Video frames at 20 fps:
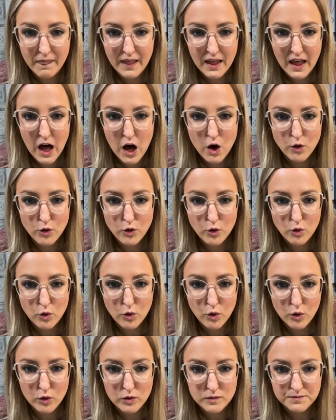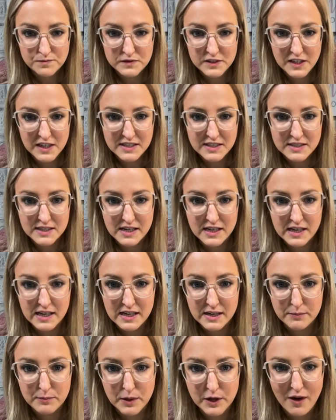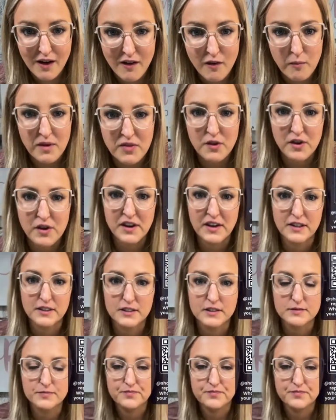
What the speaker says: Oh, cool. Tennessee, but you haven't been there in years.